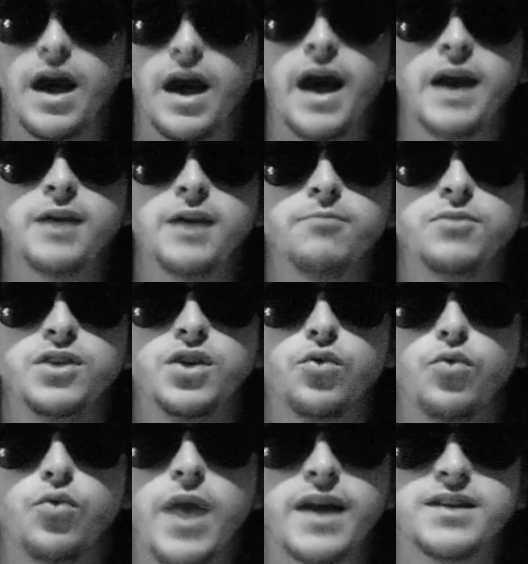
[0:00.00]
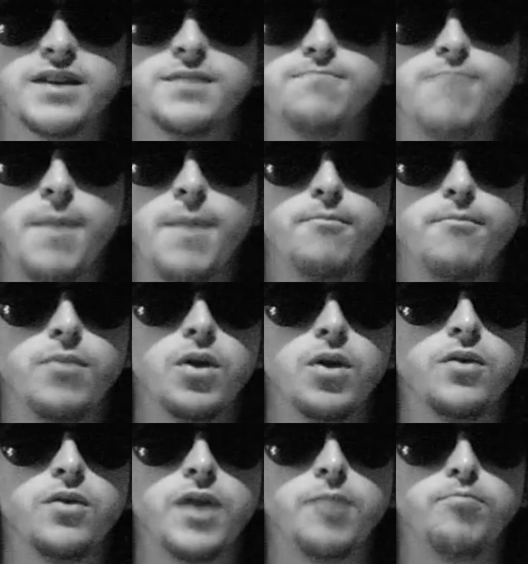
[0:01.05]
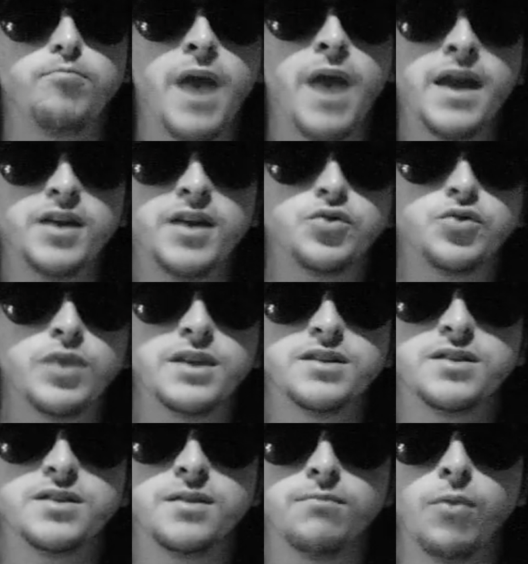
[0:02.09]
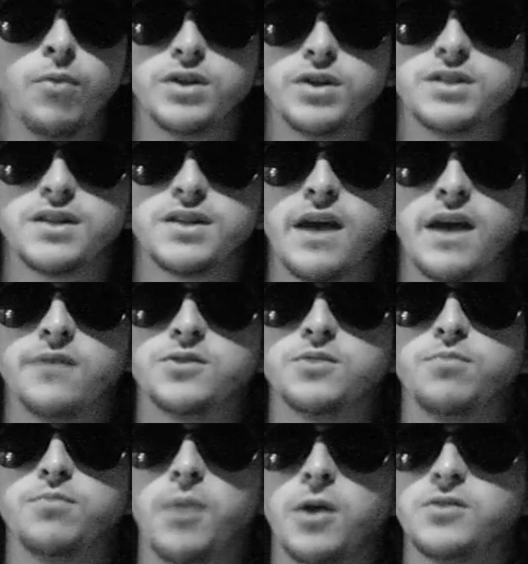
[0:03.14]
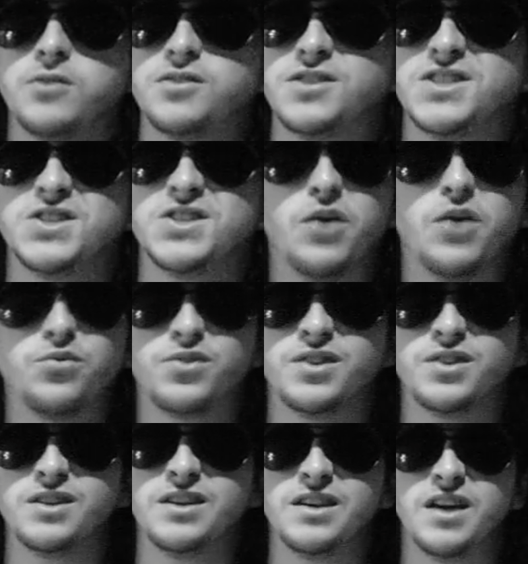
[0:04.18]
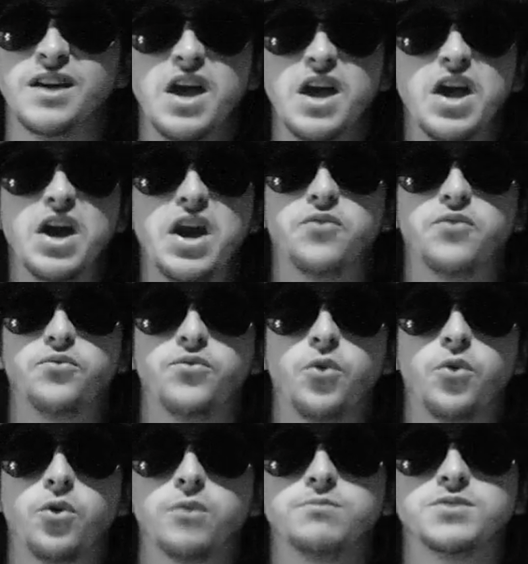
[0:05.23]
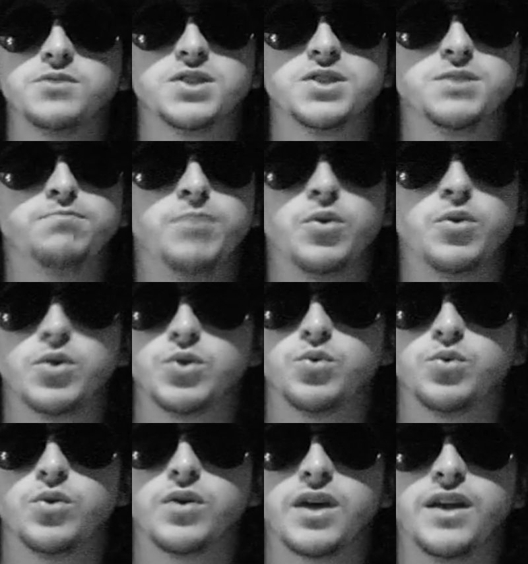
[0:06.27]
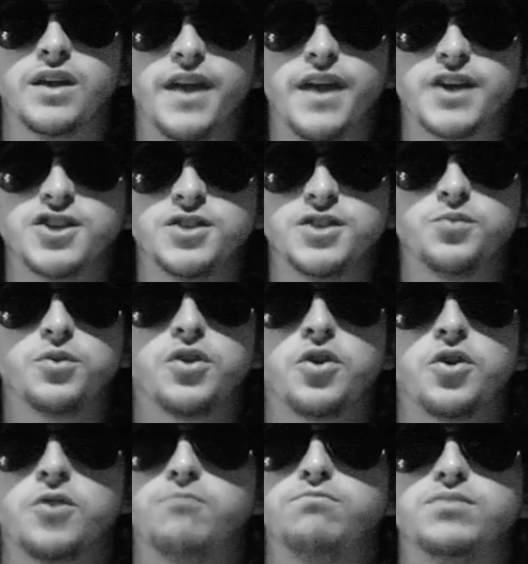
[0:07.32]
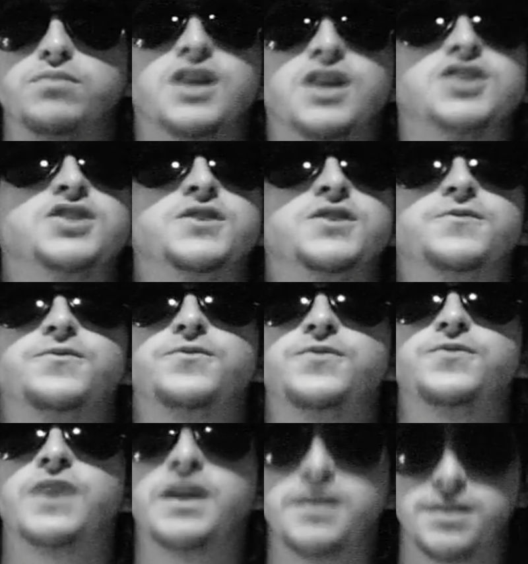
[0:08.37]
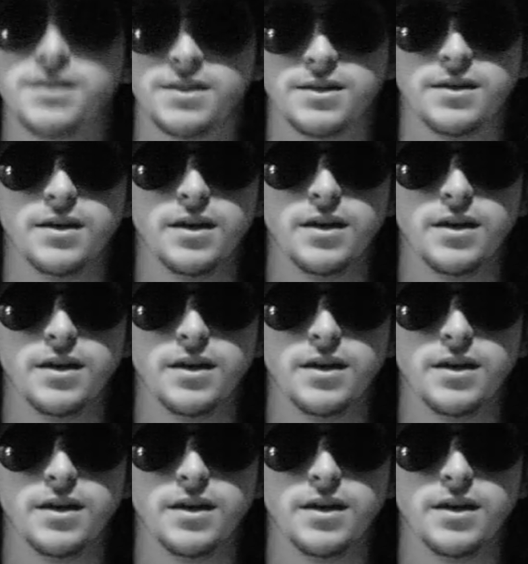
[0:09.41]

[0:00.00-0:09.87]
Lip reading: I am the erect member that penetrates the moist counterpart softly and forms a spiritual connection with her blushing face.